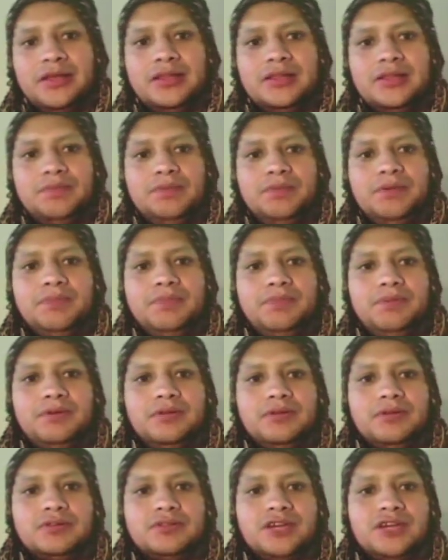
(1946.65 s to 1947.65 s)
the
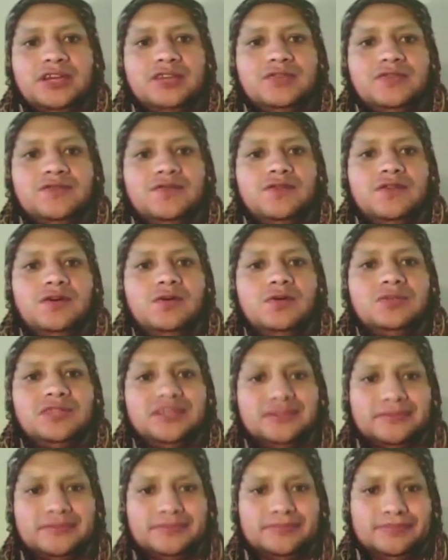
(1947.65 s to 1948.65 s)
people try to float in.